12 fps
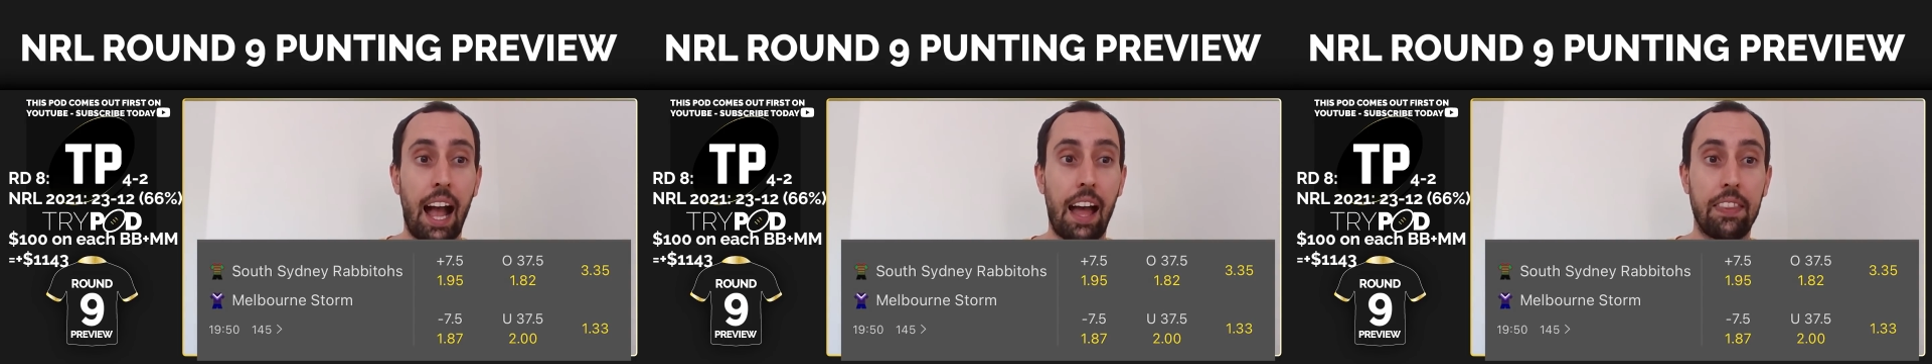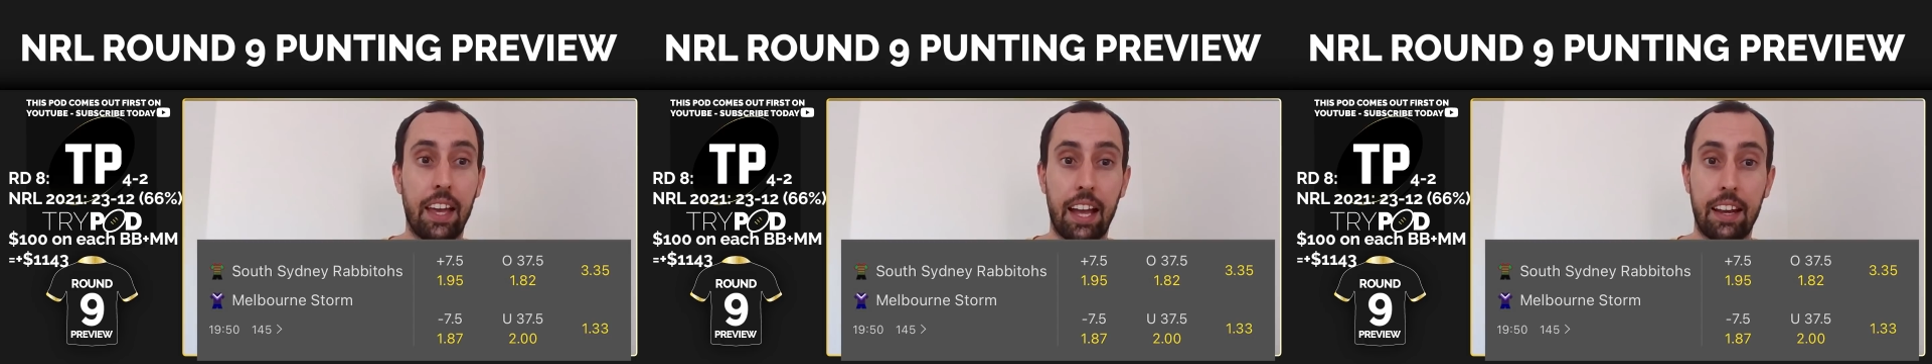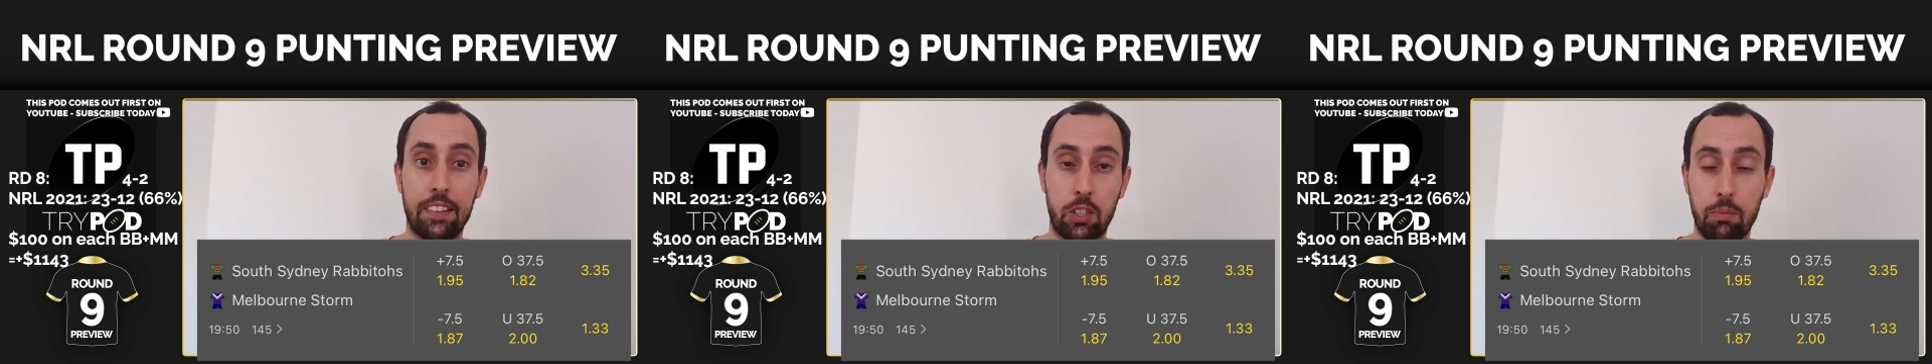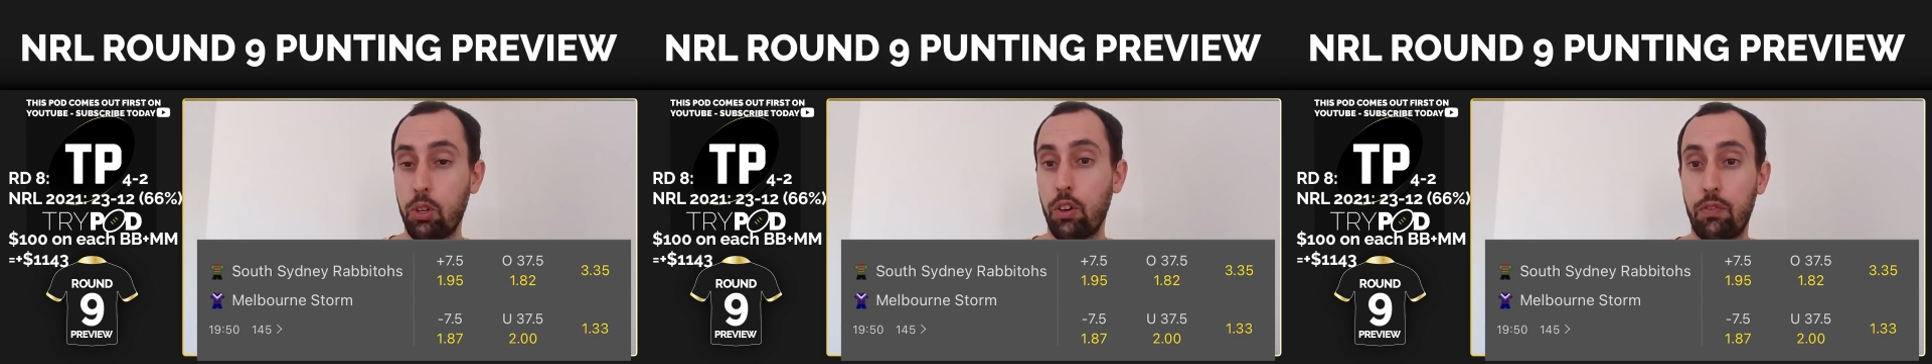And then
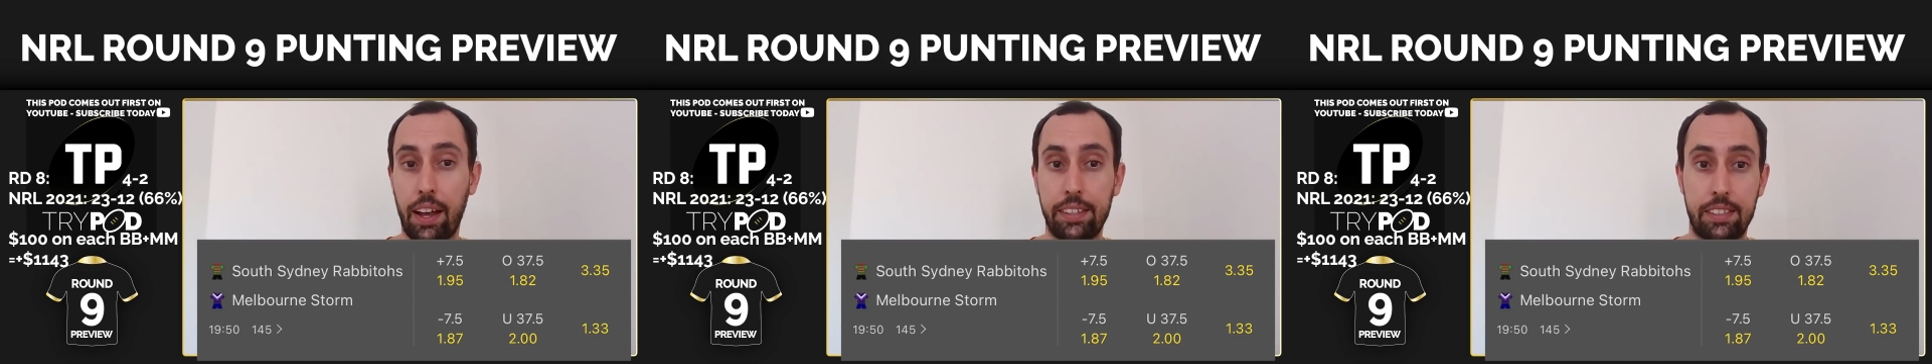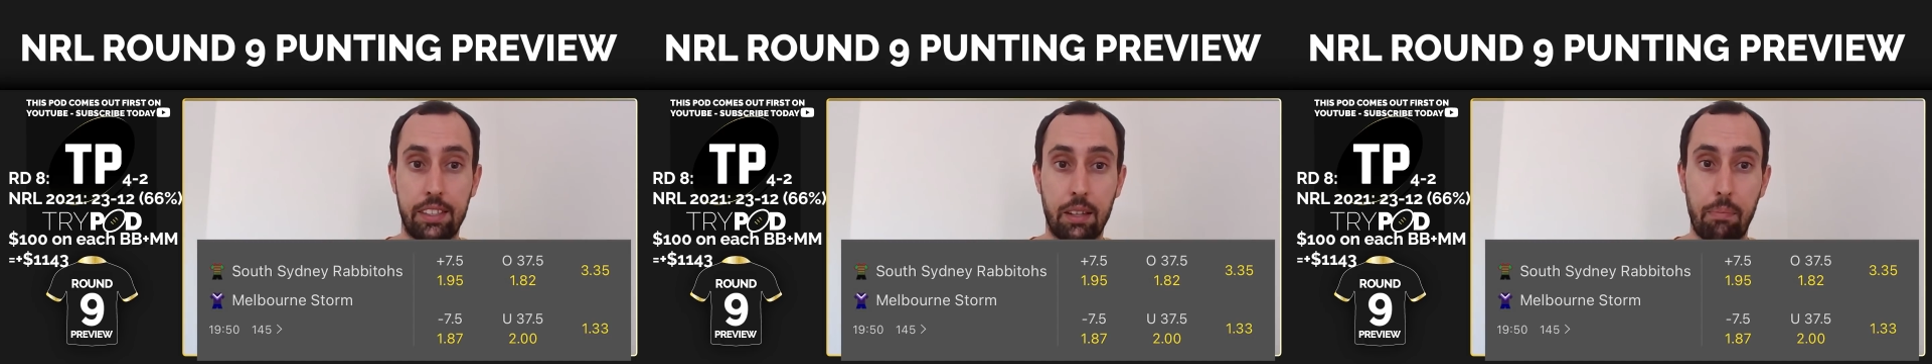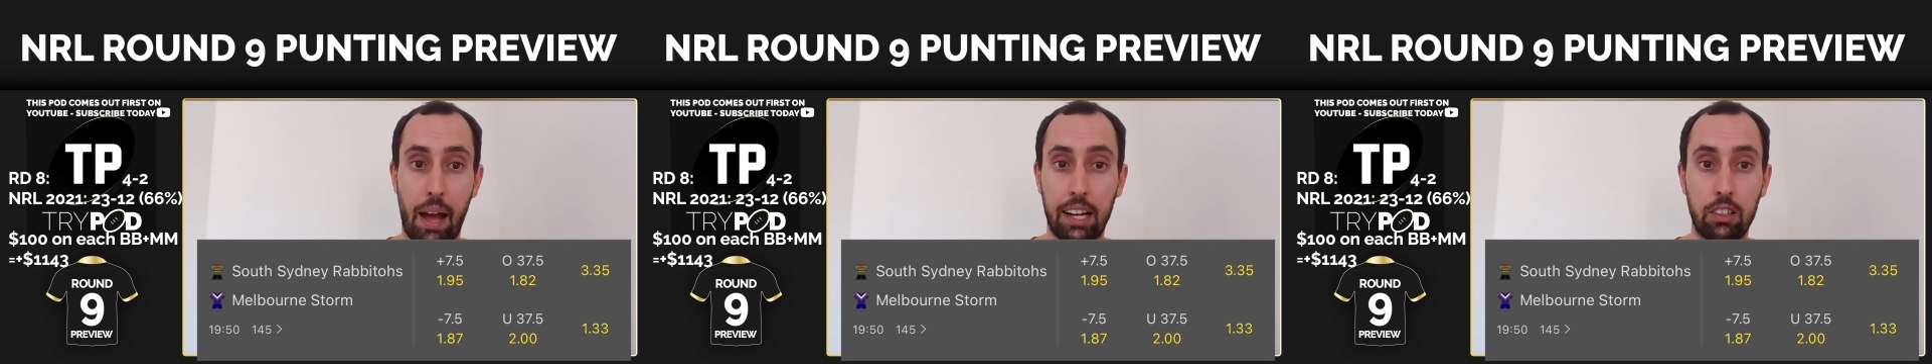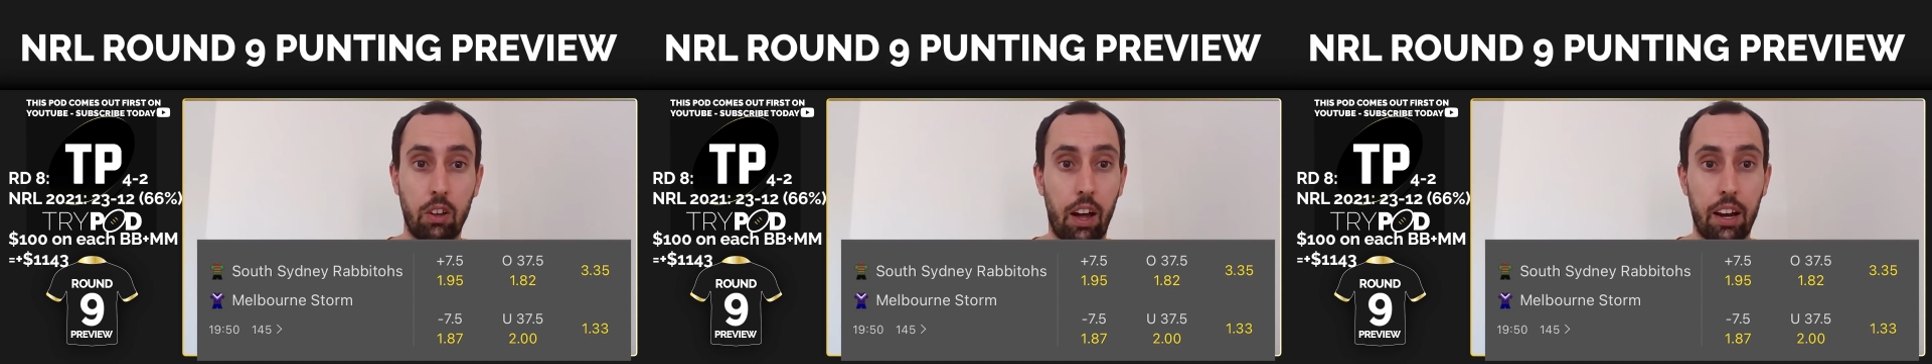some new faces in the
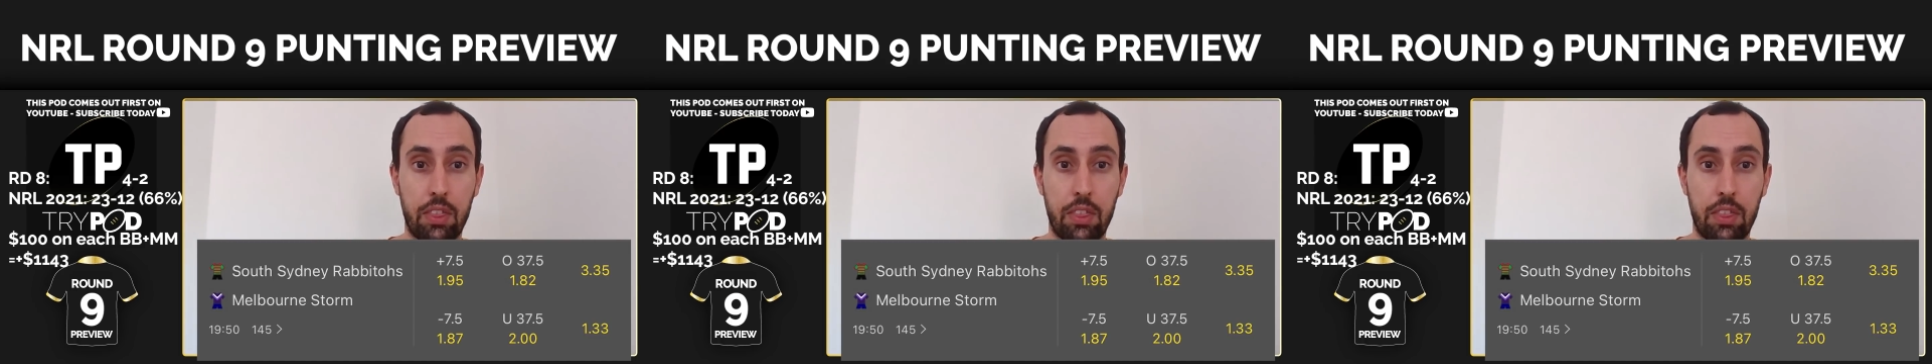back line.